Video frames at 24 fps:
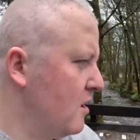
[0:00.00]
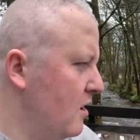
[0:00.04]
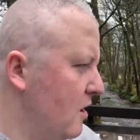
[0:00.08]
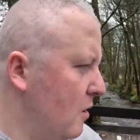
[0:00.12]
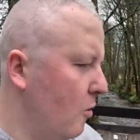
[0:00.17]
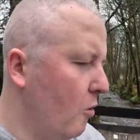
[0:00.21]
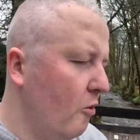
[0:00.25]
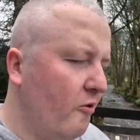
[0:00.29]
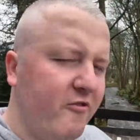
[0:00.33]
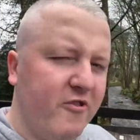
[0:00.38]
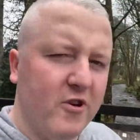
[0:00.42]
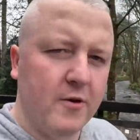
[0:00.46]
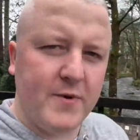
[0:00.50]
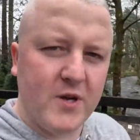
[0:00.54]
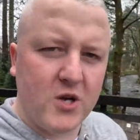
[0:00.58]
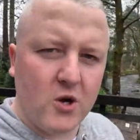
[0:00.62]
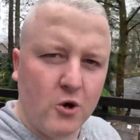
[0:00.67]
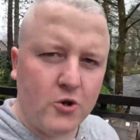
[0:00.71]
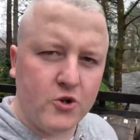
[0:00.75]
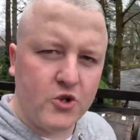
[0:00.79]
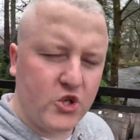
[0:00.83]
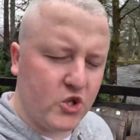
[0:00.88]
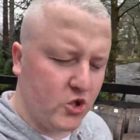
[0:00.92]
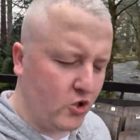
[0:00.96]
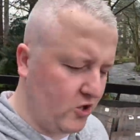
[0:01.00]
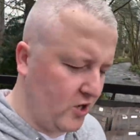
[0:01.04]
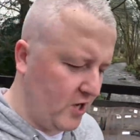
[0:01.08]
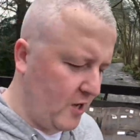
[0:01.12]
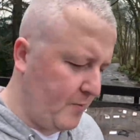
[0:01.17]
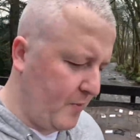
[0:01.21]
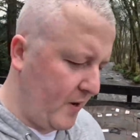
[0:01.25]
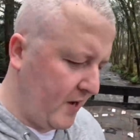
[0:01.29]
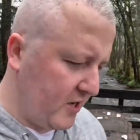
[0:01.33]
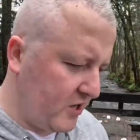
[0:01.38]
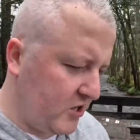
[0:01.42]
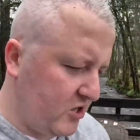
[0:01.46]
I'll hopefully be gone soon to
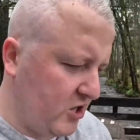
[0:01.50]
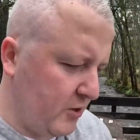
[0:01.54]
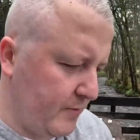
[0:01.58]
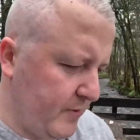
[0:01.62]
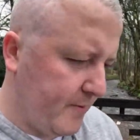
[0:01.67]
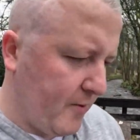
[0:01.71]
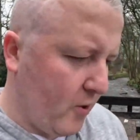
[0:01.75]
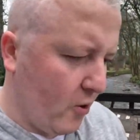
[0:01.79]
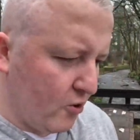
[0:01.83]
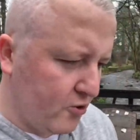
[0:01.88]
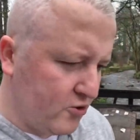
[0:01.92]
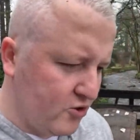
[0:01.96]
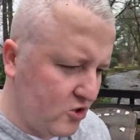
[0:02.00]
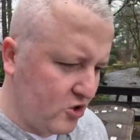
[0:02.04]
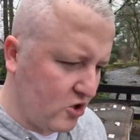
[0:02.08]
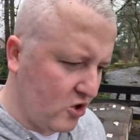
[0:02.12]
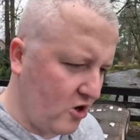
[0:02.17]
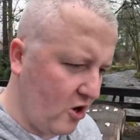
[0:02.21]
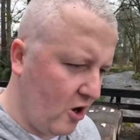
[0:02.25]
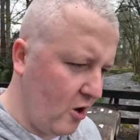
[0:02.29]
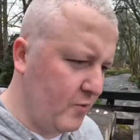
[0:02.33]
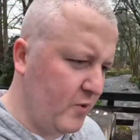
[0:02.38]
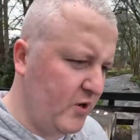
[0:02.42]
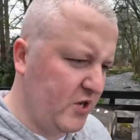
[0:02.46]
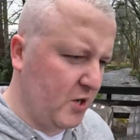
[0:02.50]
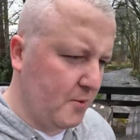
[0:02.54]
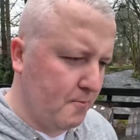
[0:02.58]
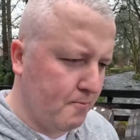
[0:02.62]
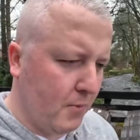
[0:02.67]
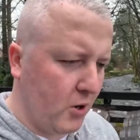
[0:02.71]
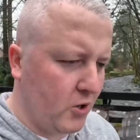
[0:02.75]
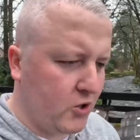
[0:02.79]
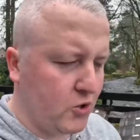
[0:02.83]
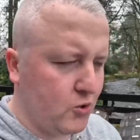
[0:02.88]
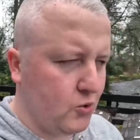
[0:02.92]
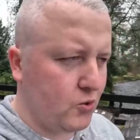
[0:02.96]
pick some of my own, cook it up with some
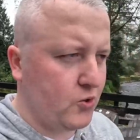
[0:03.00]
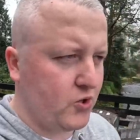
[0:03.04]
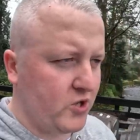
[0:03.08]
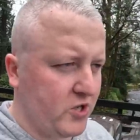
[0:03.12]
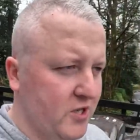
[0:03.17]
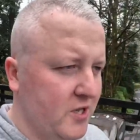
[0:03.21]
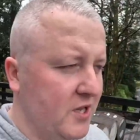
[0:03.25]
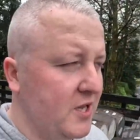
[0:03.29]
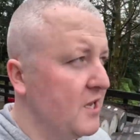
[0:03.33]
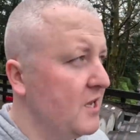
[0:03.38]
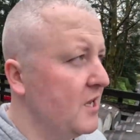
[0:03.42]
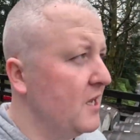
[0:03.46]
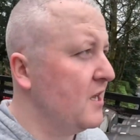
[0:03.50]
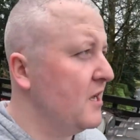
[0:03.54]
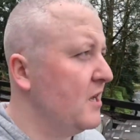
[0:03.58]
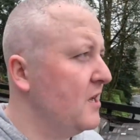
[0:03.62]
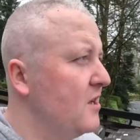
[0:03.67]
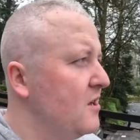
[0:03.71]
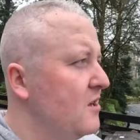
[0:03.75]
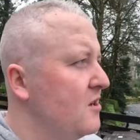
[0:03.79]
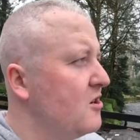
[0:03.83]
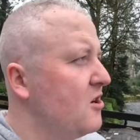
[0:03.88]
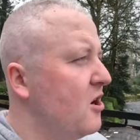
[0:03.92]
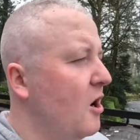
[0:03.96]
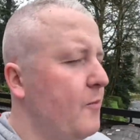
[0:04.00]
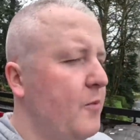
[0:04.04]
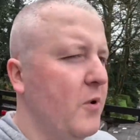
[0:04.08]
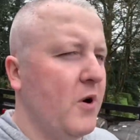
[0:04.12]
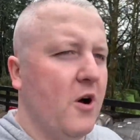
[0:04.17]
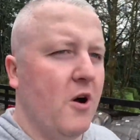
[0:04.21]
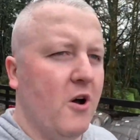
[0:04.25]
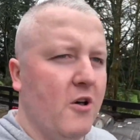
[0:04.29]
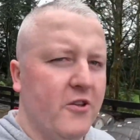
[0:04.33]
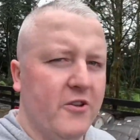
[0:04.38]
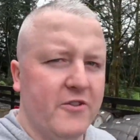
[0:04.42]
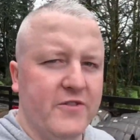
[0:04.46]
mussels and a couple
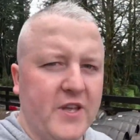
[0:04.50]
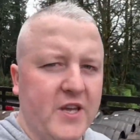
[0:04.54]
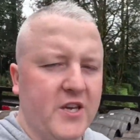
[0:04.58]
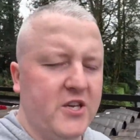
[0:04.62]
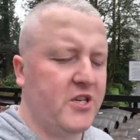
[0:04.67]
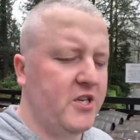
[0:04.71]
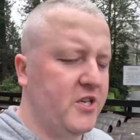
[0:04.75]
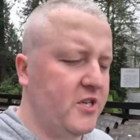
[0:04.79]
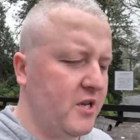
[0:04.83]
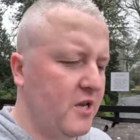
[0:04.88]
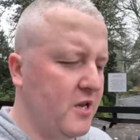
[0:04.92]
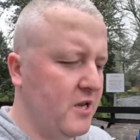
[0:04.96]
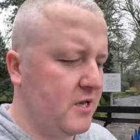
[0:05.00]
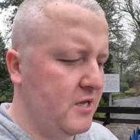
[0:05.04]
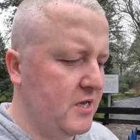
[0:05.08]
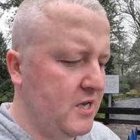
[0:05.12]
of other dishes.